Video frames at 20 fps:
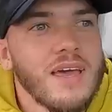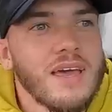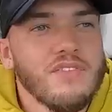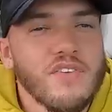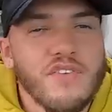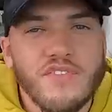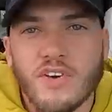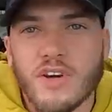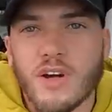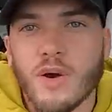
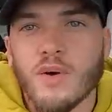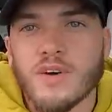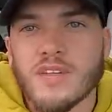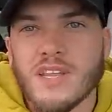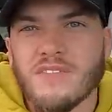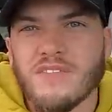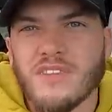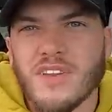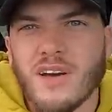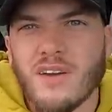If you forgot
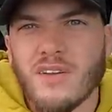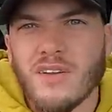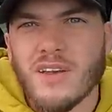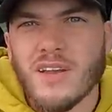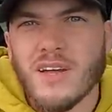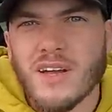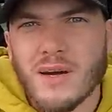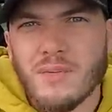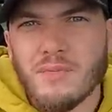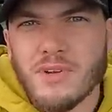what that video
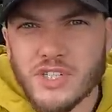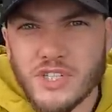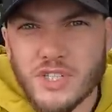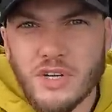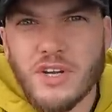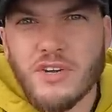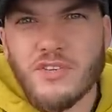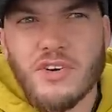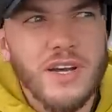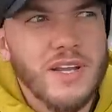looked like, I'm gonna
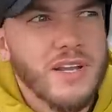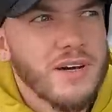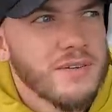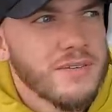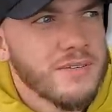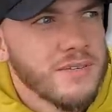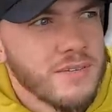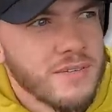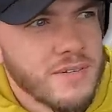show you right now.